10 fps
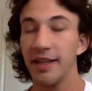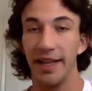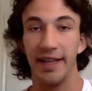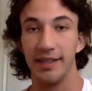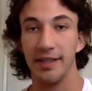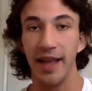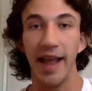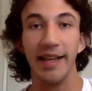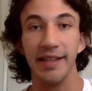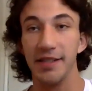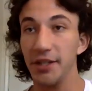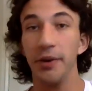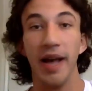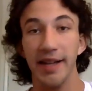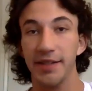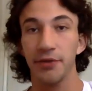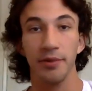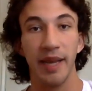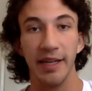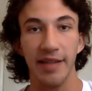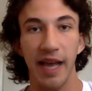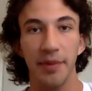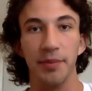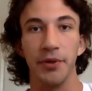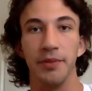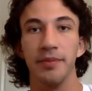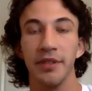and ASU has to remain adaptable.